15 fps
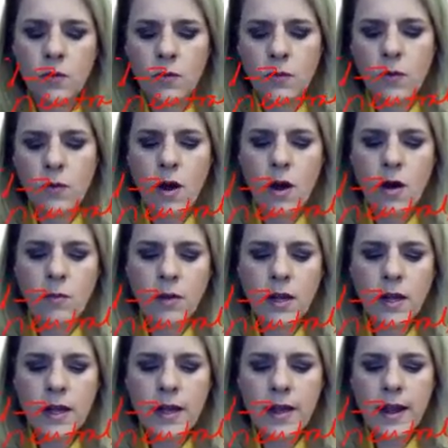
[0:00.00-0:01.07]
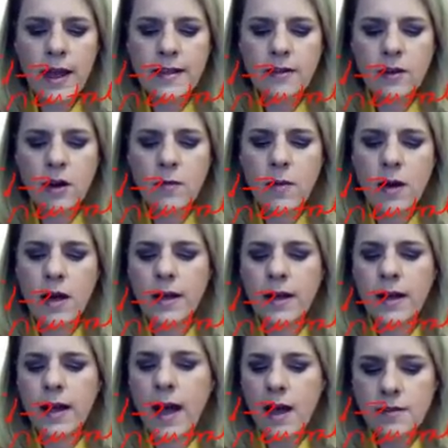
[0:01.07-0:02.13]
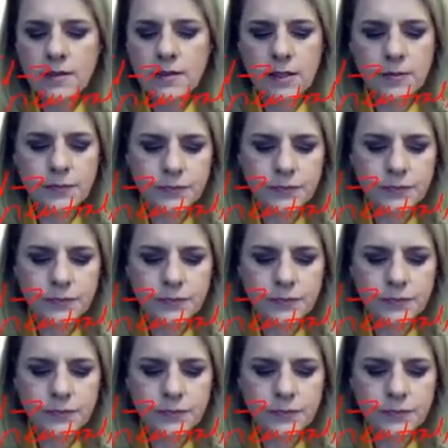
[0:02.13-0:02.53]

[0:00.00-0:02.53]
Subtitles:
our blood has carbonic acid